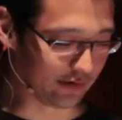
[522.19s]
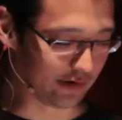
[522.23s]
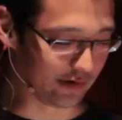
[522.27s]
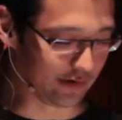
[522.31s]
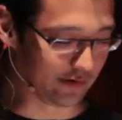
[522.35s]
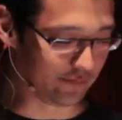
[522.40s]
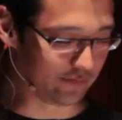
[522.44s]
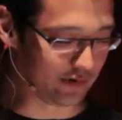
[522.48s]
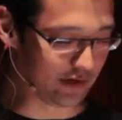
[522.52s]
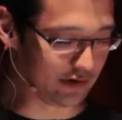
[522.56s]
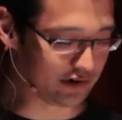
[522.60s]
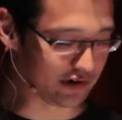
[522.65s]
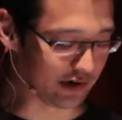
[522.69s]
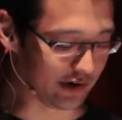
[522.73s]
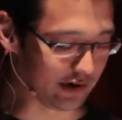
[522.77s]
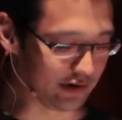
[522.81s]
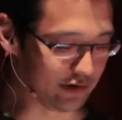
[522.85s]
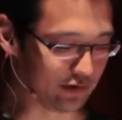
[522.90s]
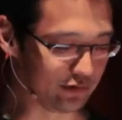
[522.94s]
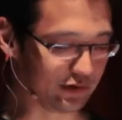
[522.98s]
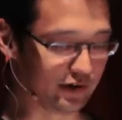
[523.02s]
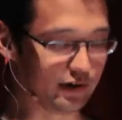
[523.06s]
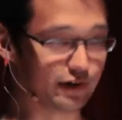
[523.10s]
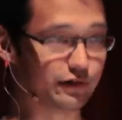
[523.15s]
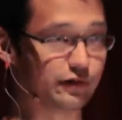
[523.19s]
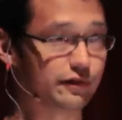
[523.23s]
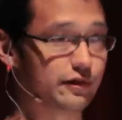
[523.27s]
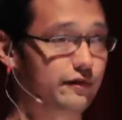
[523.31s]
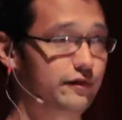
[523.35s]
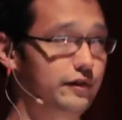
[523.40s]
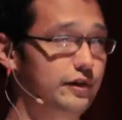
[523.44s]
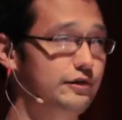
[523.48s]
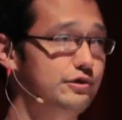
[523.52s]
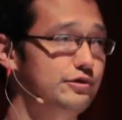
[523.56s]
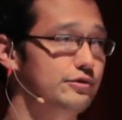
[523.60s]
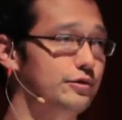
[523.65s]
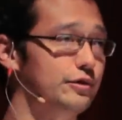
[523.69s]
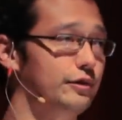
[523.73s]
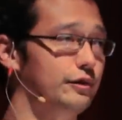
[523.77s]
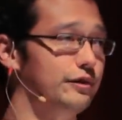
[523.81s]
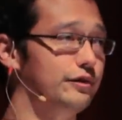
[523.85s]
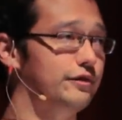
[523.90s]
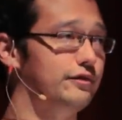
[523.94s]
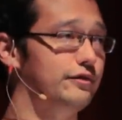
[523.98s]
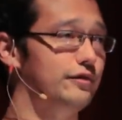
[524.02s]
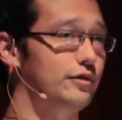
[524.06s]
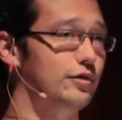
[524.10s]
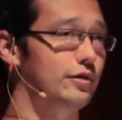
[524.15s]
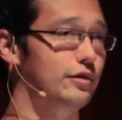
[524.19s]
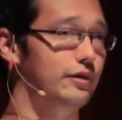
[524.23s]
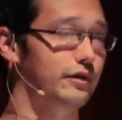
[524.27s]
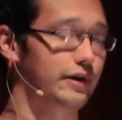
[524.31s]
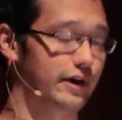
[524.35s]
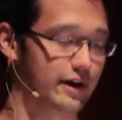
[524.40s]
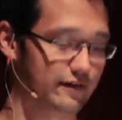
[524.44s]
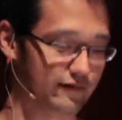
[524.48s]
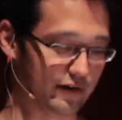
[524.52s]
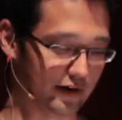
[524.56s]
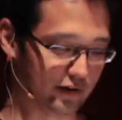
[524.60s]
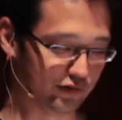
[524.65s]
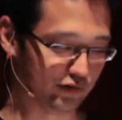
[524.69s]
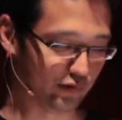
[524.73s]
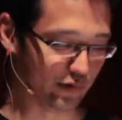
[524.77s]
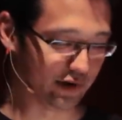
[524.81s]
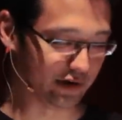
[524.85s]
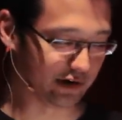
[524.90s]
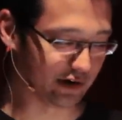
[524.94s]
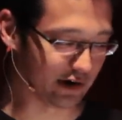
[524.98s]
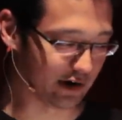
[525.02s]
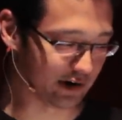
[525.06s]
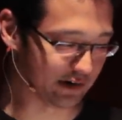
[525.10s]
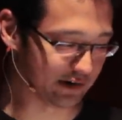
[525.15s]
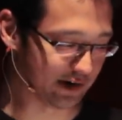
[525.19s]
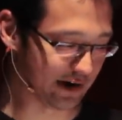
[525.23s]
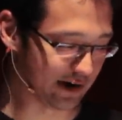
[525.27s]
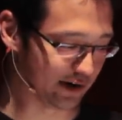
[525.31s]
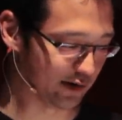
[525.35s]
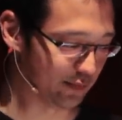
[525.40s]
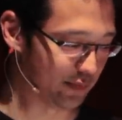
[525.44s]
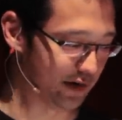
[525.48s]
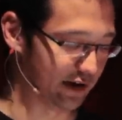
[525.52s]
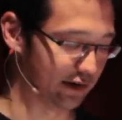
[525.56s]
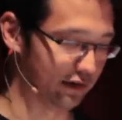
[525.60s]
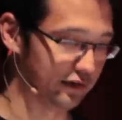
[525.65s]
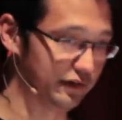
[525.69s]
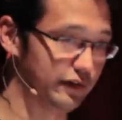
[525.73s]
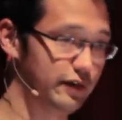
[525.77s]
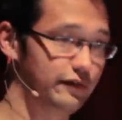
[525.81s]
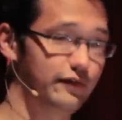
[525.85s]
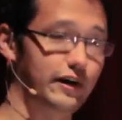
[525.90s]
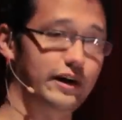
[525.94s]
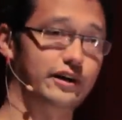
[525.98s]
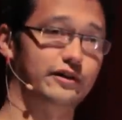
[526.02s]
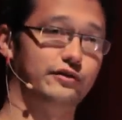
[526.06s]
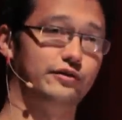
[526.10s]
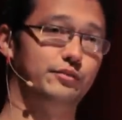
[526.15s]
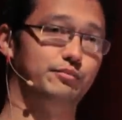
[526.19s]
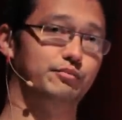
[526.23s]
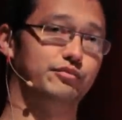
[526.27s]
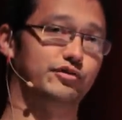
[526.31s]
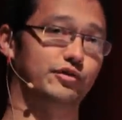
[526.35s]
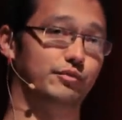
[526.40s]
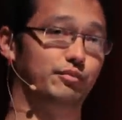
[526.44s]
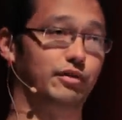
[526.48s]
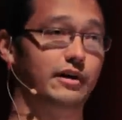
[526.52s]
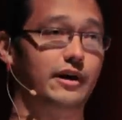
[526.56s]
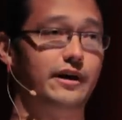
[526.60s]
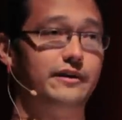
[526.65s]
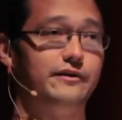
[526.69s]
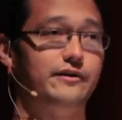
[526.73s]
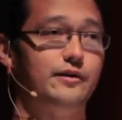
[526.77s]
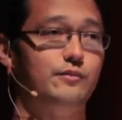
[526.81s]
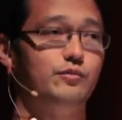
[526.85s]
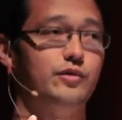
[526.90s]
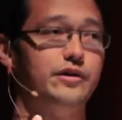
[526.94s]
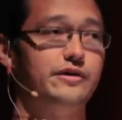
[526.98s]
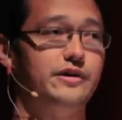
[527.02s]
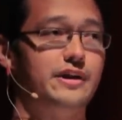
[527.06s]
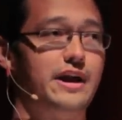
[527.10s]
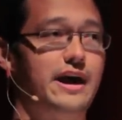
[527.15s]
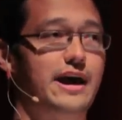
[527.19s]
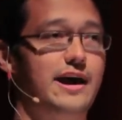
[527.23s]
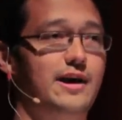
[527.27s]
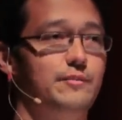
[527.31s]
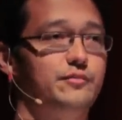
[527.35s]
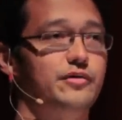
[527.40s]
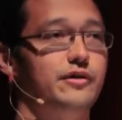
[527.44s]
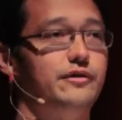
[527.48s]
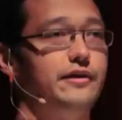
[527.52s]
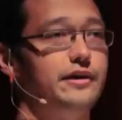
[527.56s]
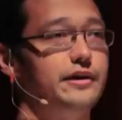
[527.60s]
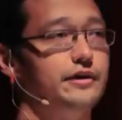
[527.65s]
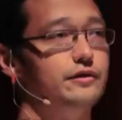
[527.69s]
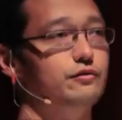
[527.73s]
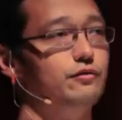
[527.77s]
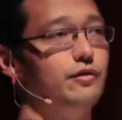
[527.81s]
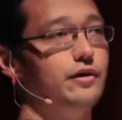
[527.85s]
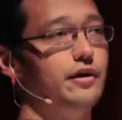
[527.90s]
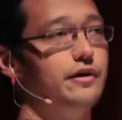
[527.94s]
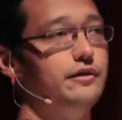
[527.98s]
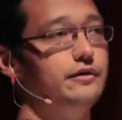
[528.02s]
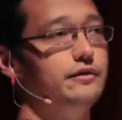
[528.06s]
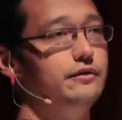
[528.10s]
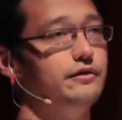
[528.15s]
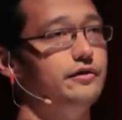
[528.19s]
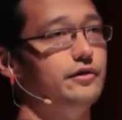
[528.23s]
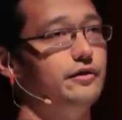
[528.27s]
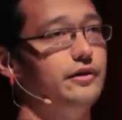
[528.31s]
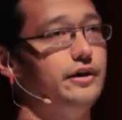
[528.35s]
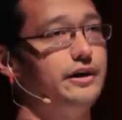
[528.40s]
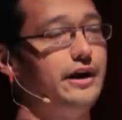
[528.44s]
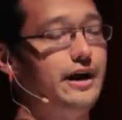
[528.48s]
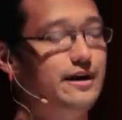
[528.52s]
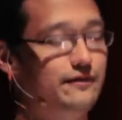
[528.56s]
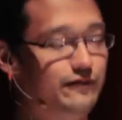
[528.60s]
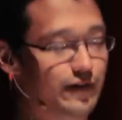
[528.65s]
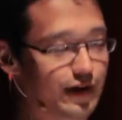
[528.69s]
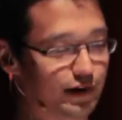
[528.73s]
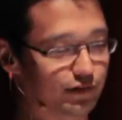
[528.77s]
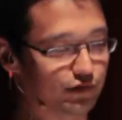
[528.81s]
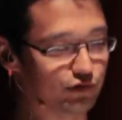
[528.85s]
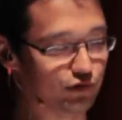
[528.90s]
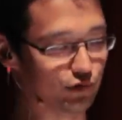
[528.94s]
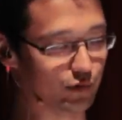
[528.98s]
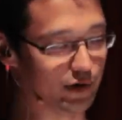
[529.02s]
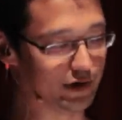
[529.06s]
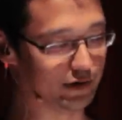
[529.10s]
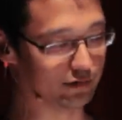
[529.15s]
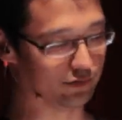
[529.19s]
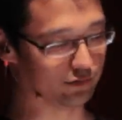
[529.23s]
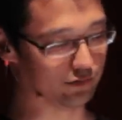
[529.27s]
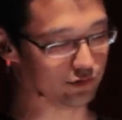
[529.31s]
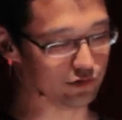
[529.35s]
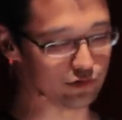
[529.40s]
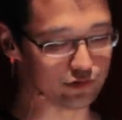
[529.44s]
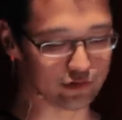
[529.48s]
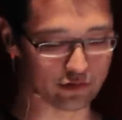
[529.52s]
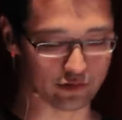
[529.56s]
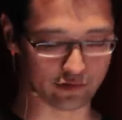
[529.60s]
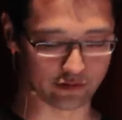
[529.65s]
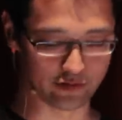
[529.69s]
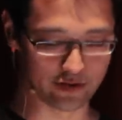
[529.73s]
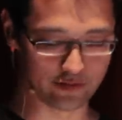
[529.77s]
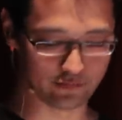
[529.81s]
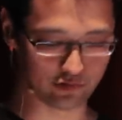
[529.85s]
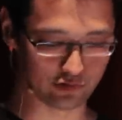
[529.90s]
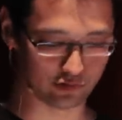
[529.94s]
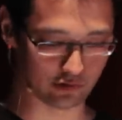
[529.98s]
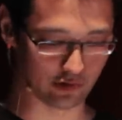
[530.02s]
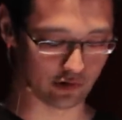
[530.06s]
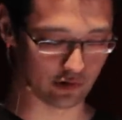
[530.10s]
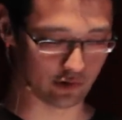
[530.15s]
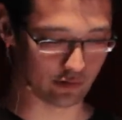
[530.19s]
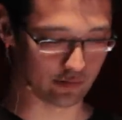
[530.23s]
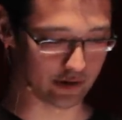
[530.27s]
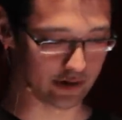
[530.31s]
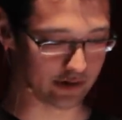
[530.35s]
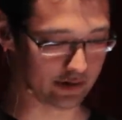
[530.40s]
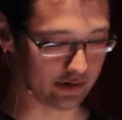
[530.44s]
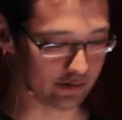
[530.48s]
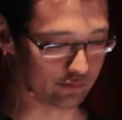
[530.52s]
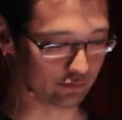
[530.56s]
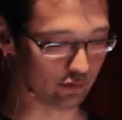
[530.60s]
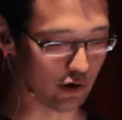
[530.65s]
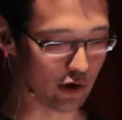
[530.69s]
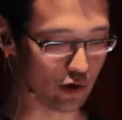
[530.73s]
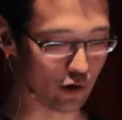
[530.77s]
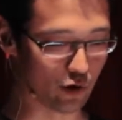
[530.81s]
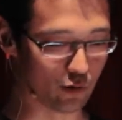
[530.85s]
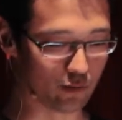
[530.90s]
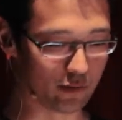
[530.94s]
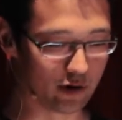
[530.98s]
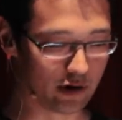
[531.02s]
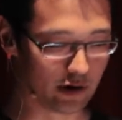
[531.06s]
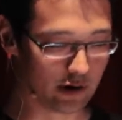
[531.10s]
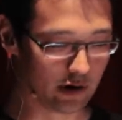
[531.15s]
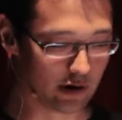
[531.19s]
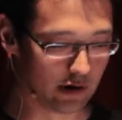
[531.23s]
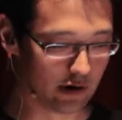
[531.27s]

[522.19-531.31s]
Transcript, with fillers: the VJ who does the visuals for Aphex Twin contacted me to see if I could supply them with an app that they could run during Aphex Twin's New Year's Eve show in Rome.